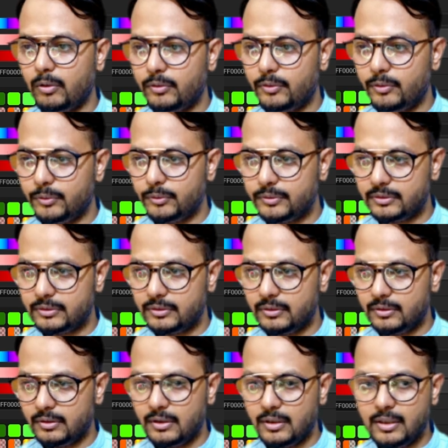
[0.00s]
use
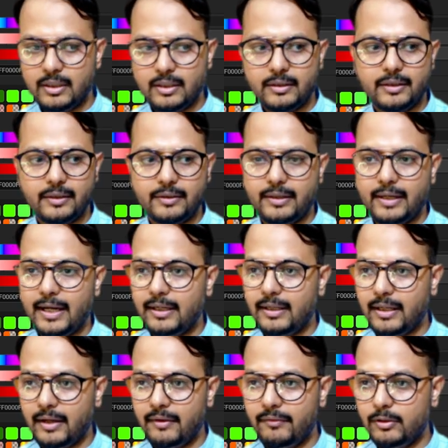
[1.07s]
the red,
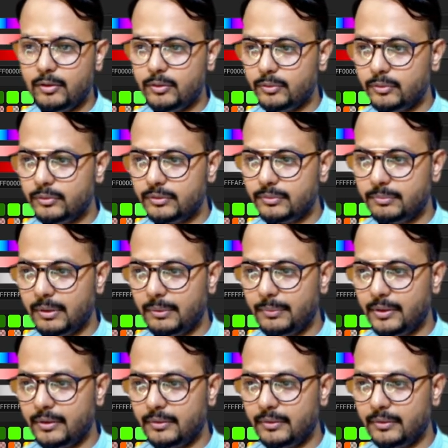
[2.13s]
I will use maybe